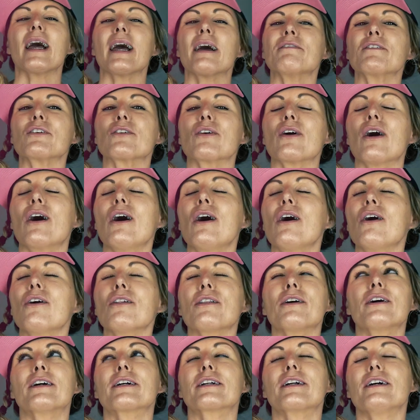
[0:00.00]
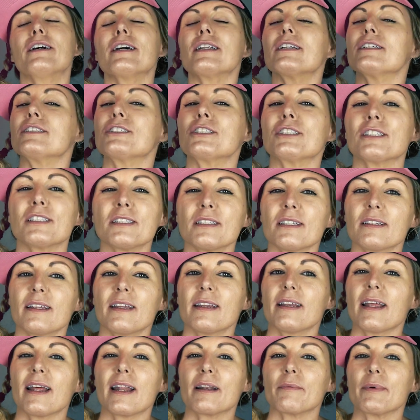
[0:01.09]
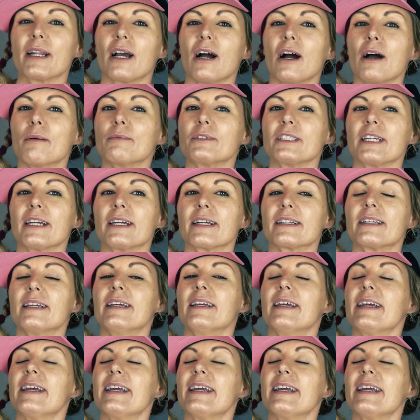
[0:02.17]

After all, a gun is just an inanimate object.